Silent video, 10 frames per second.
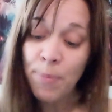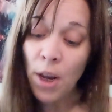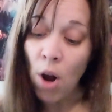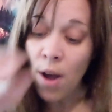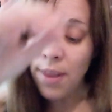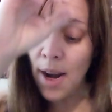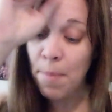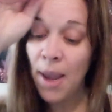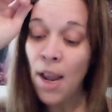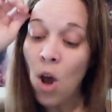yet all that I
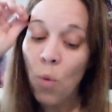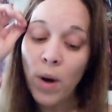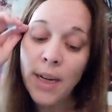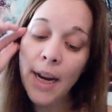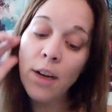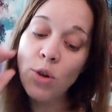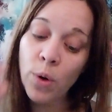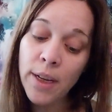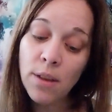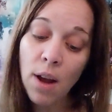may one day
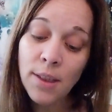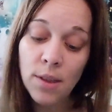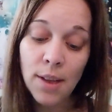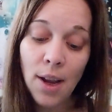enjoy is, con-